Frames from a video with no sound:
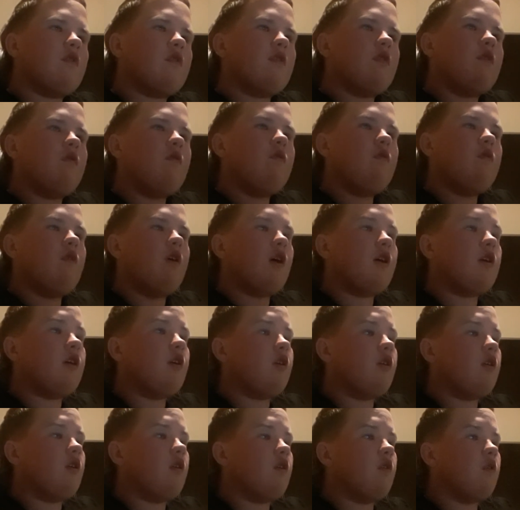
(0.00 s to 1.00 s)
Oh, I could
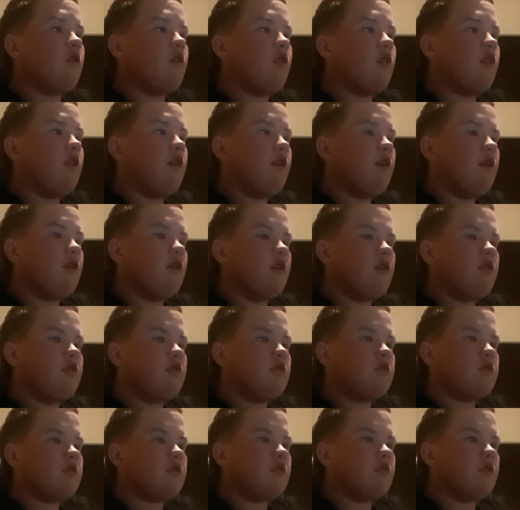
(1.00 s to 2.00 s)
go on there,
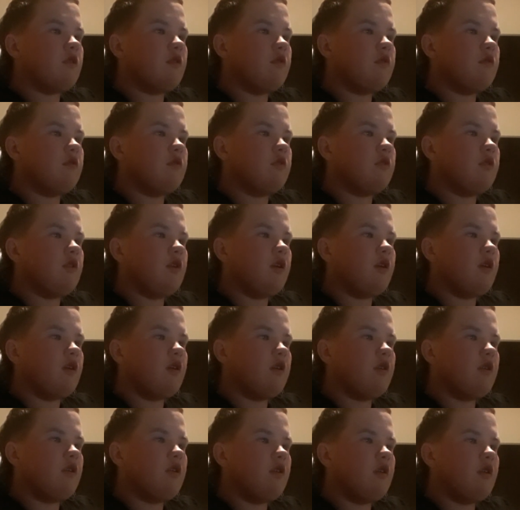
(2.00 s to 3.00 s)
scroll
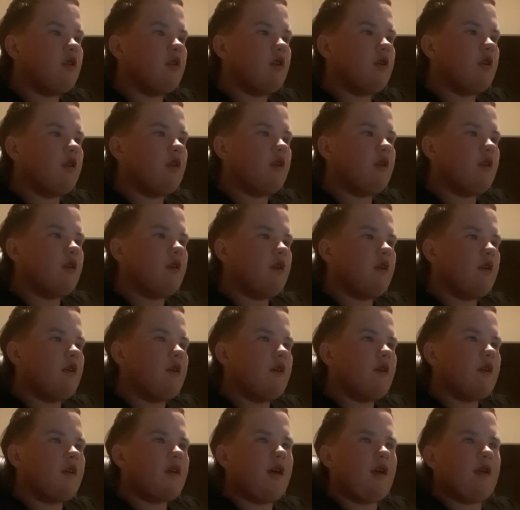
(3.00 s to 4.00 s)
down.
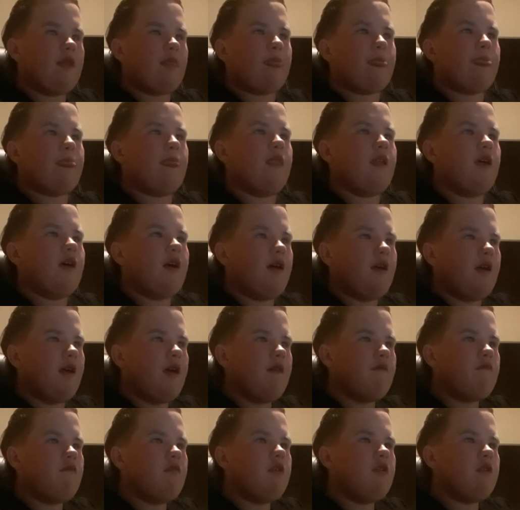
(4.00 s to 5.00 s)
Okay, I
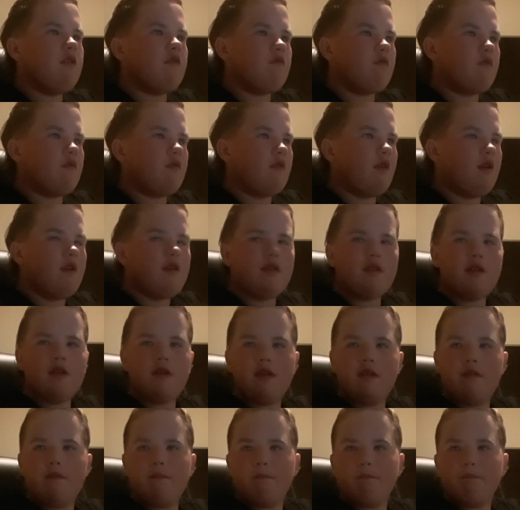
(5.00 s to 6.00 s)
have it right
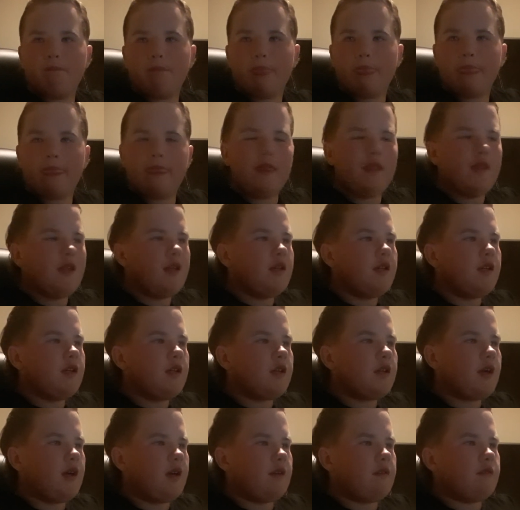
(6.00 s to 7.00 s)
here.
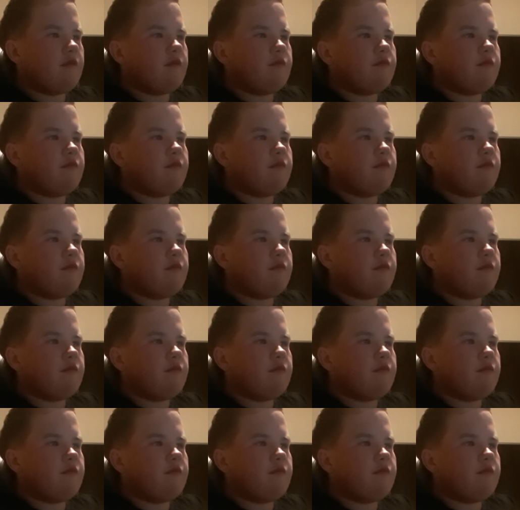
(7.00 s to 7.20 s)
Okay.